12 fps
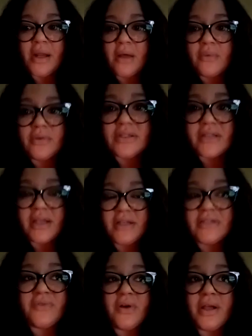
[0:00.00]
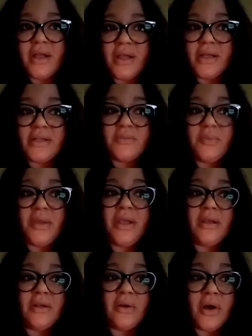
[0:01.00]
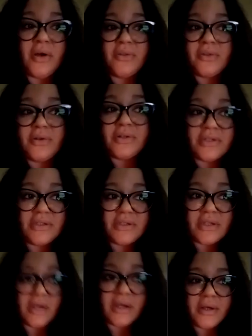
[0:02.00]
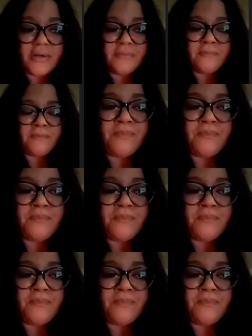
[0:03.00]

I will say, as far as being an author is concerned,